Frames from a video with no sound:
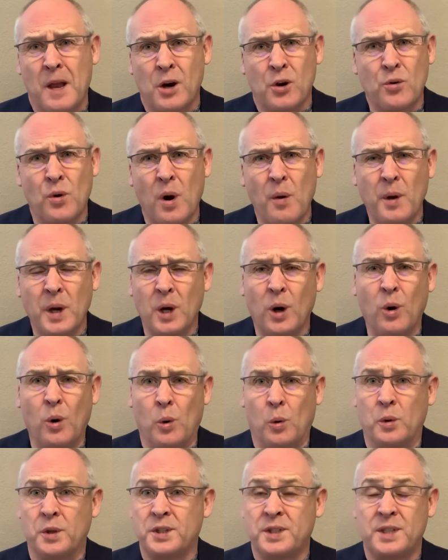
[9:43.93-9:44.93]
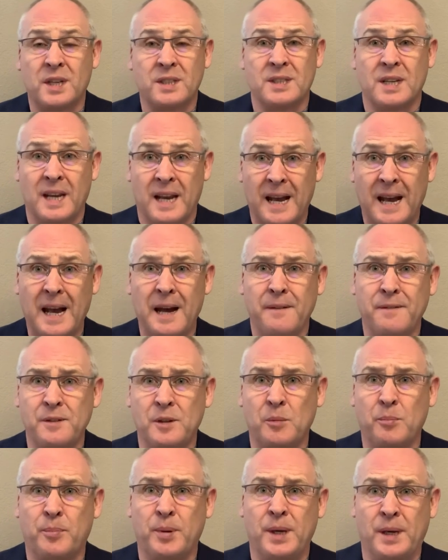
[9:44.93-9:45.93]
Growing old doesn't have
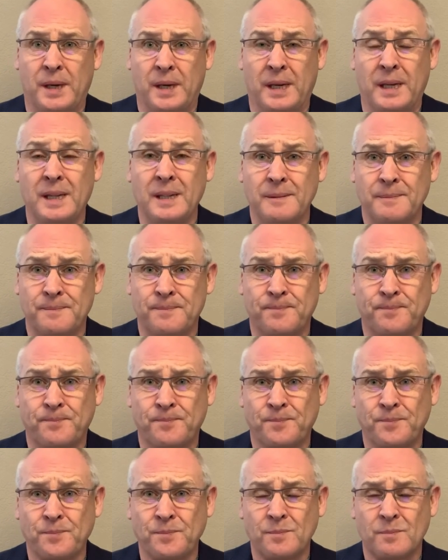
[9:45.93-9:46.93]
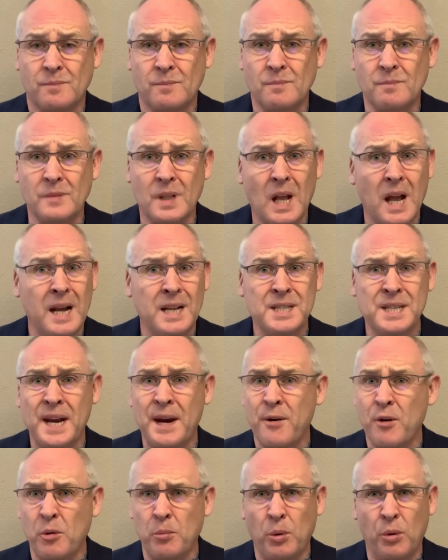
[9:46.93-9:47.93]
to be a
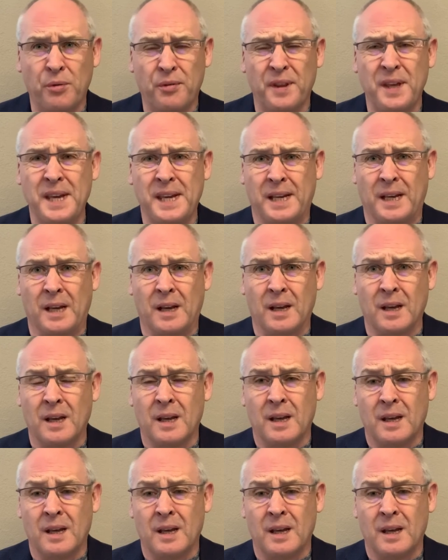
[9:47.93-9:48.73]
terrible thing.